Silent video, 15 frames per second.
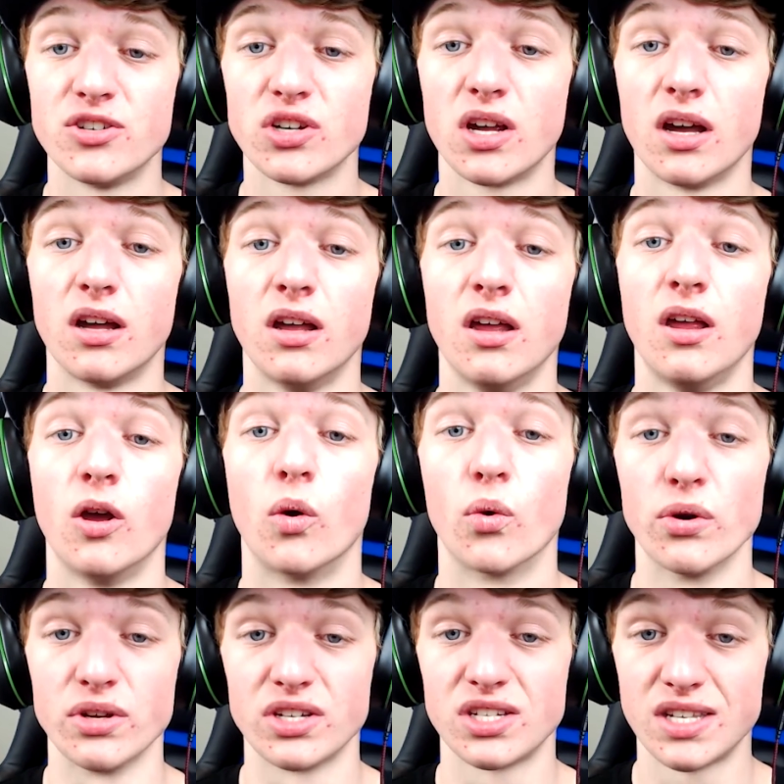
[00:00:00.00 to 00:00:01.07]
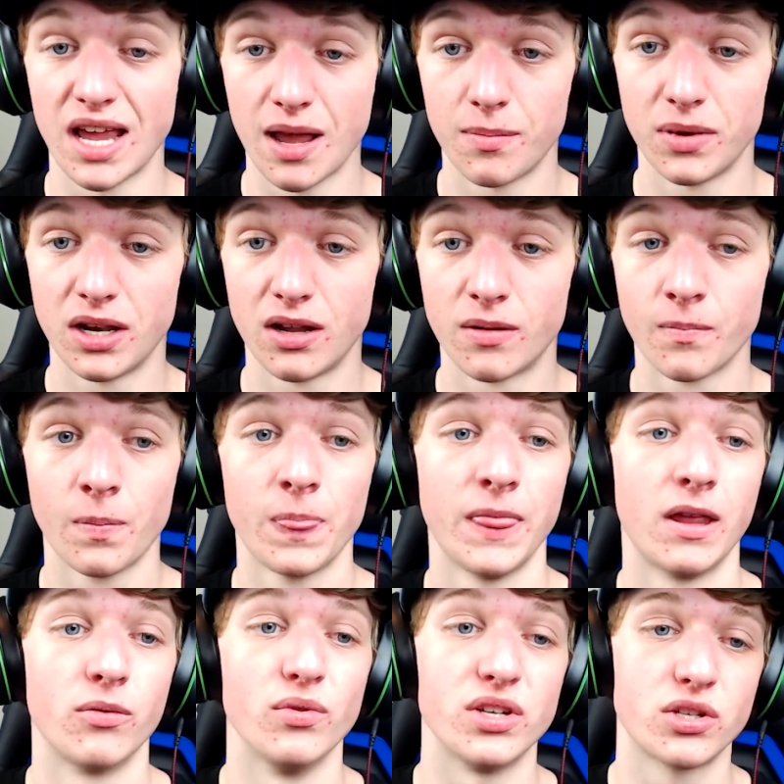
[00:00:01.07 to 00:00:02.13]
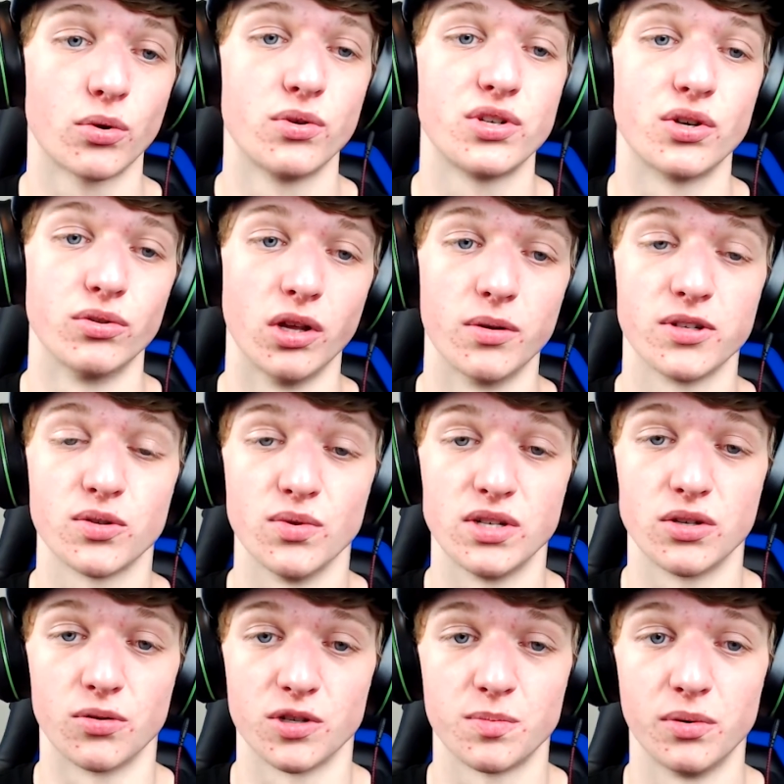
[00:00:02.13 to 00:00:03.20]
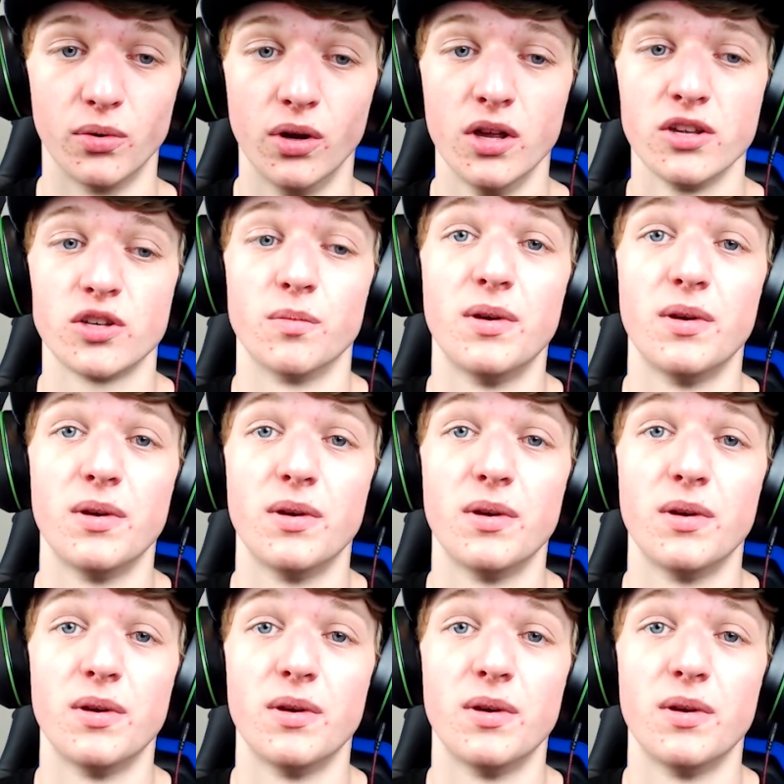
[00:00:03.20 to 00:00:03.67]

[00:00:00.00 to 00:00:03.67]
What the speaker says: magicka or stamina, restores your lowest resource pool.